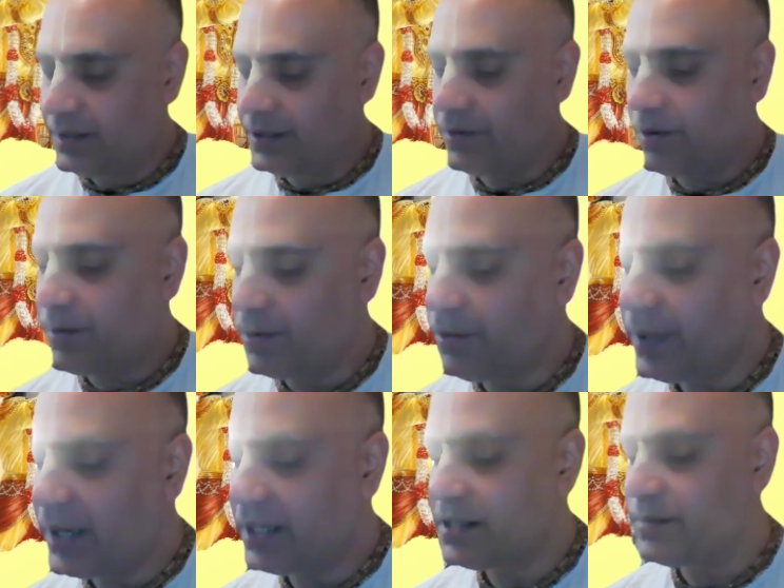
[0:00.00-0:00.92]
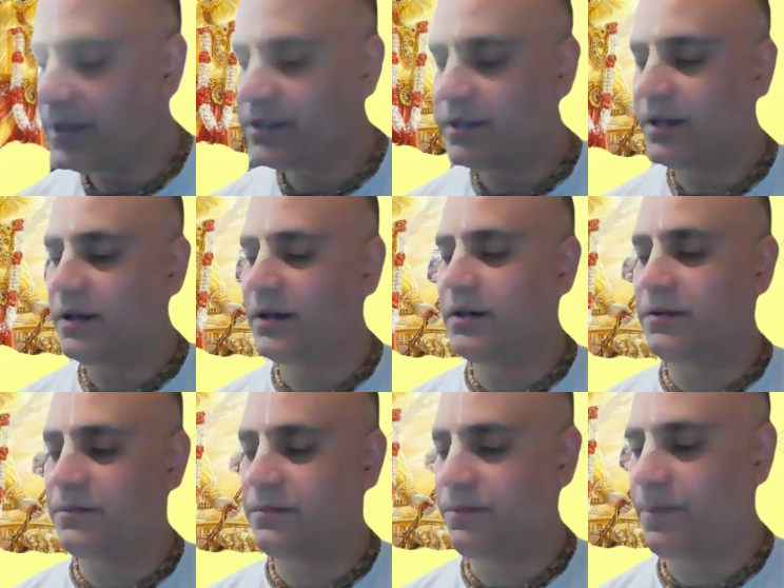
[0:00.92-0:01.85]
So what Prabhupada is mentioning
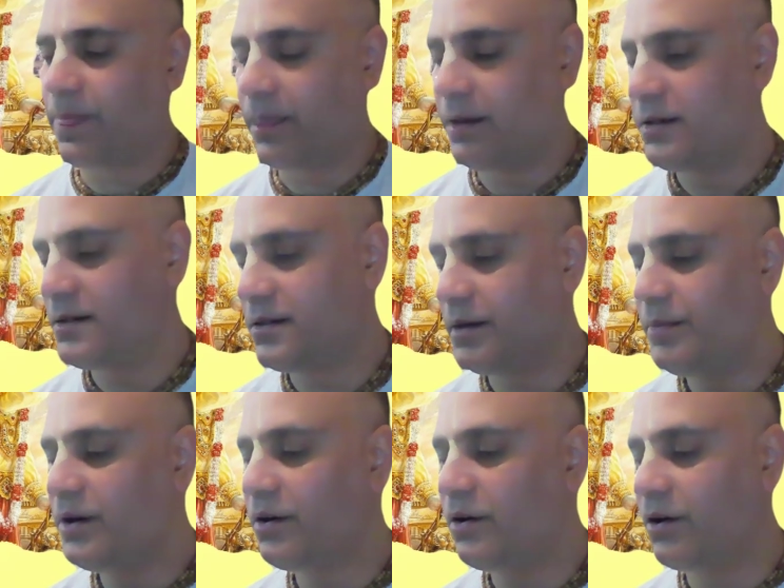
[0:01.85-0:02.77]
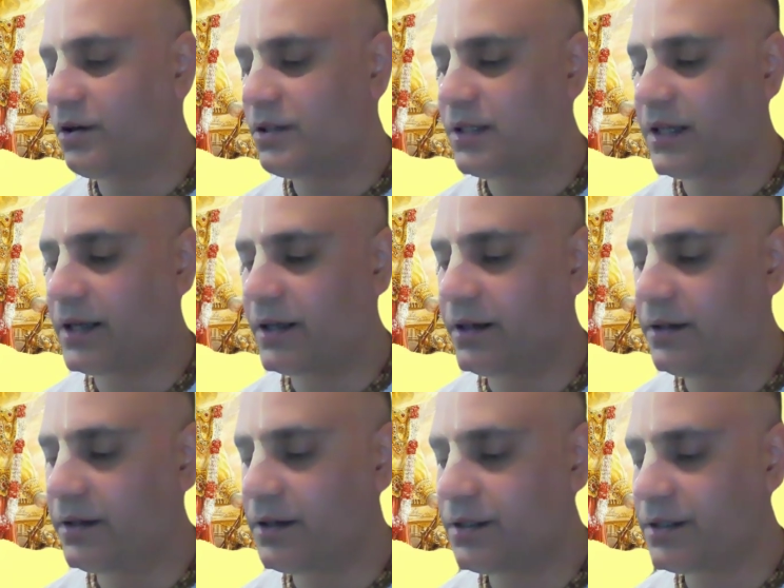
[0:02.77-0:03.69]
here is demigods like
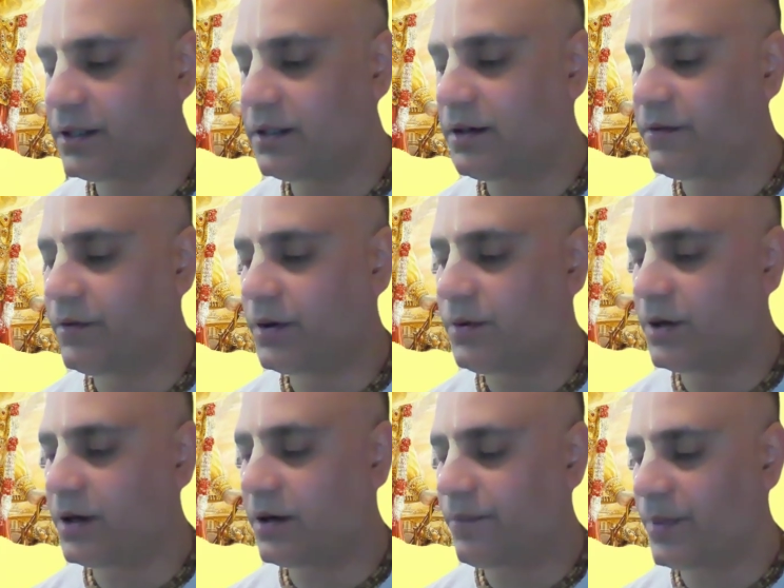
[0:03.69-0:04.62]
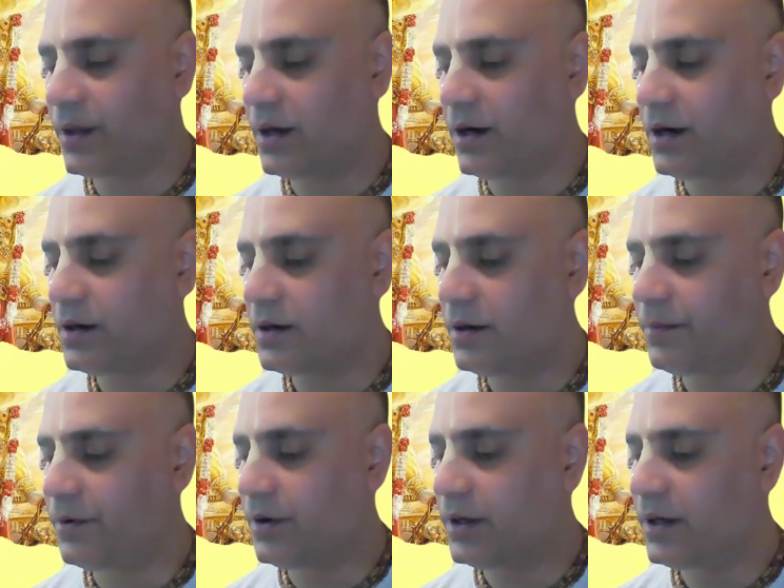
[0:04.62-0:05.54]
Indra, Chandra, Varuna are
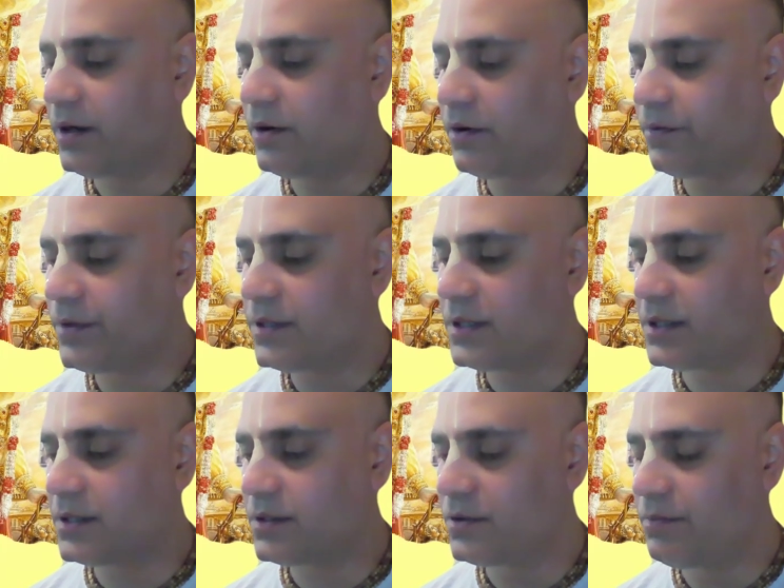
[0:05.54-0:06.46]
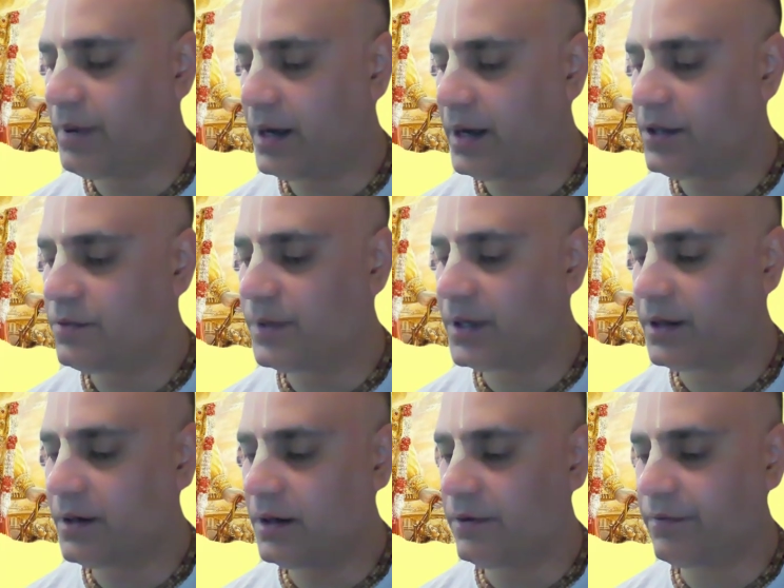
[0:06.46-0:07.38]
appointed officers who manage
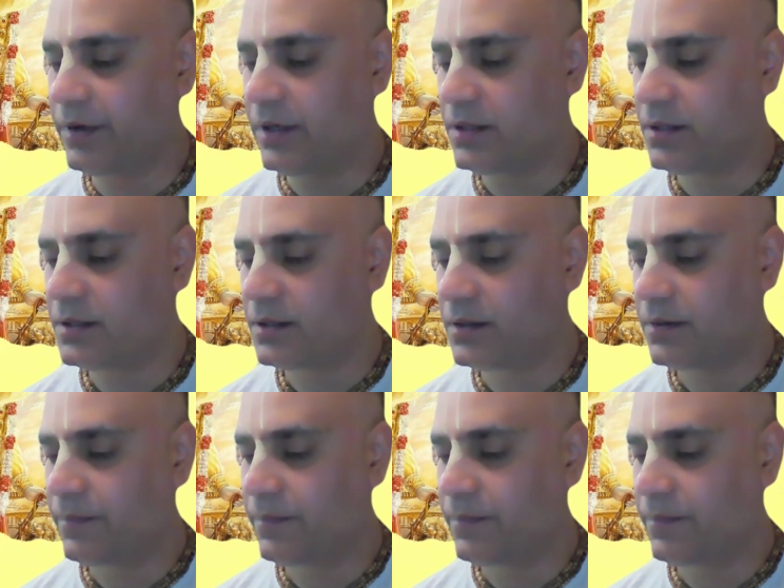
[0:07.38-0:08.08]
material affairs.